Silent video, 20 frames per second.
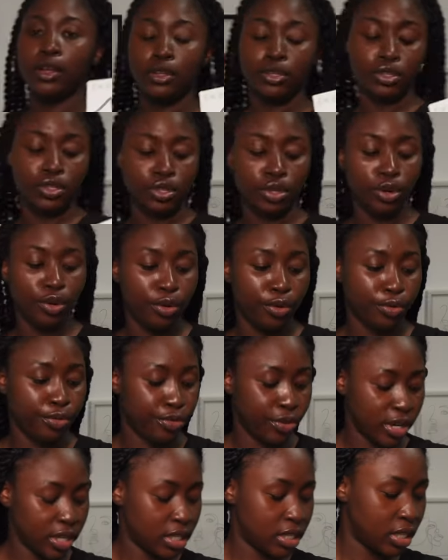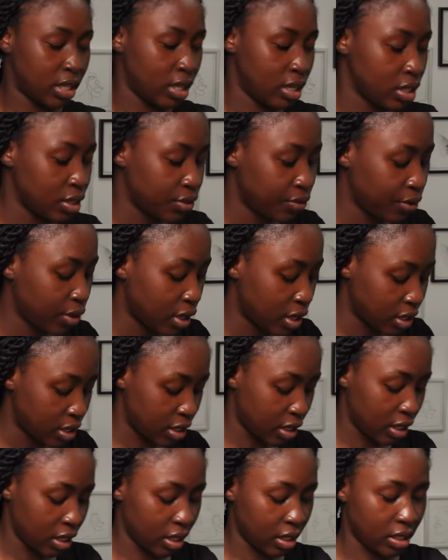So first things
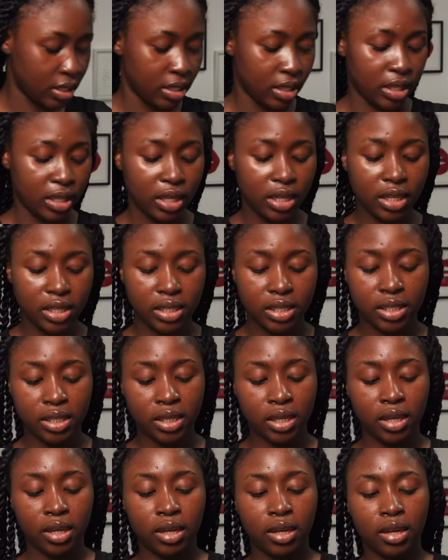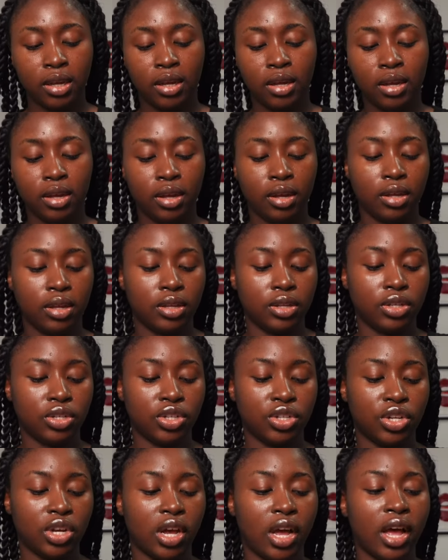first is this
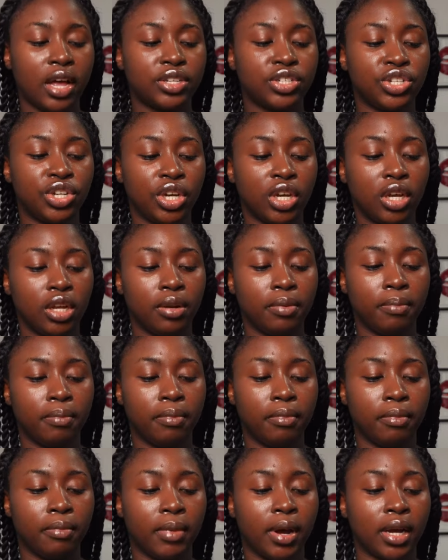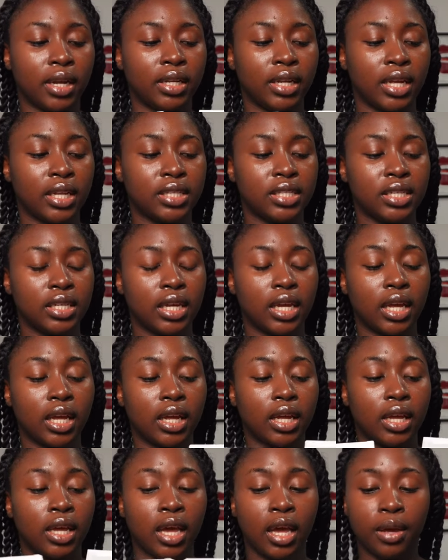charging
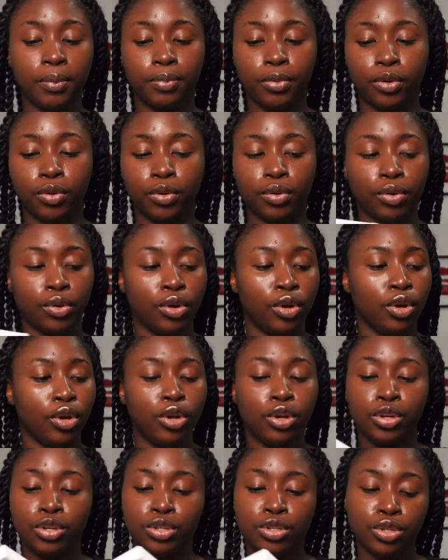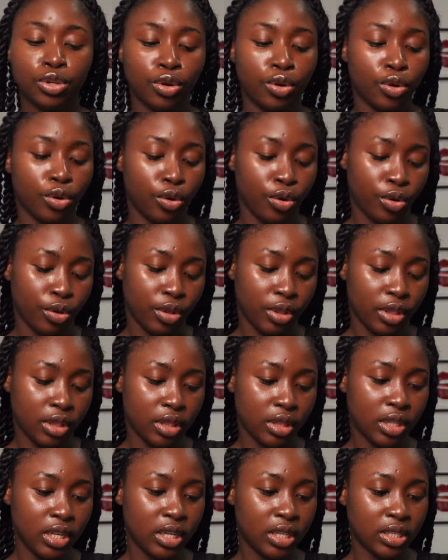magnetic cable. So
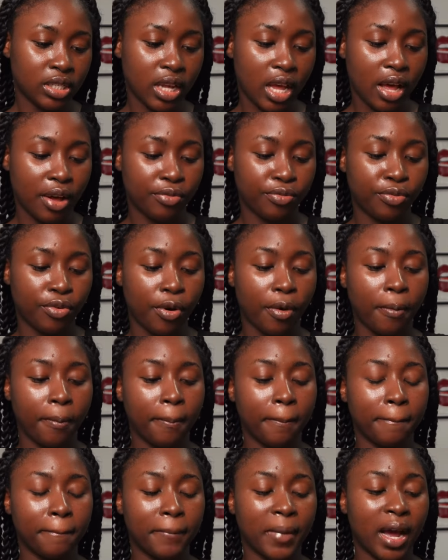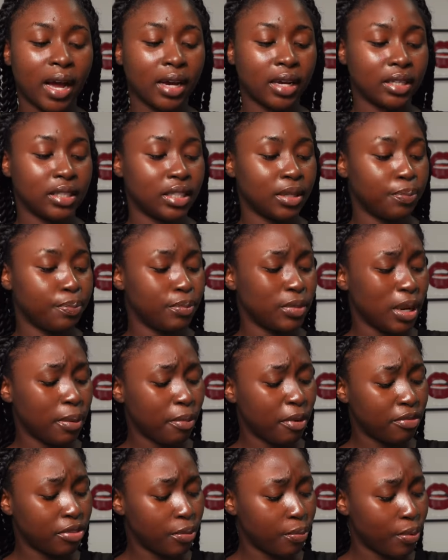these are from the
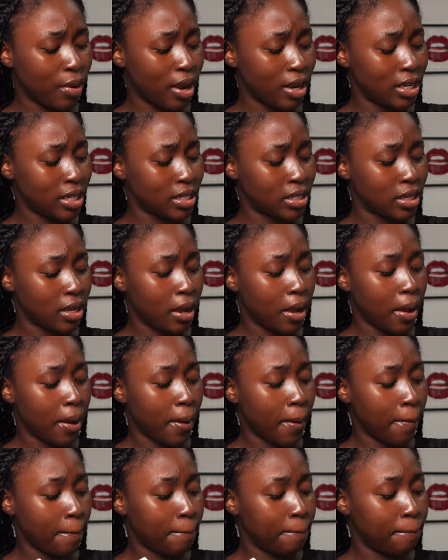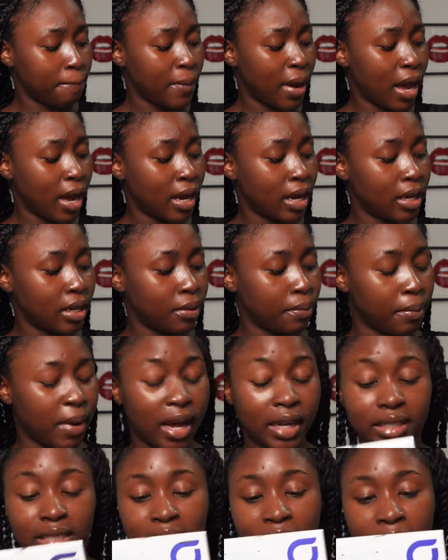name of the brand is
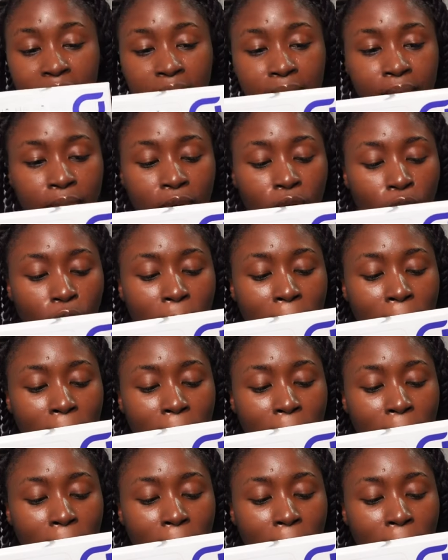magtame,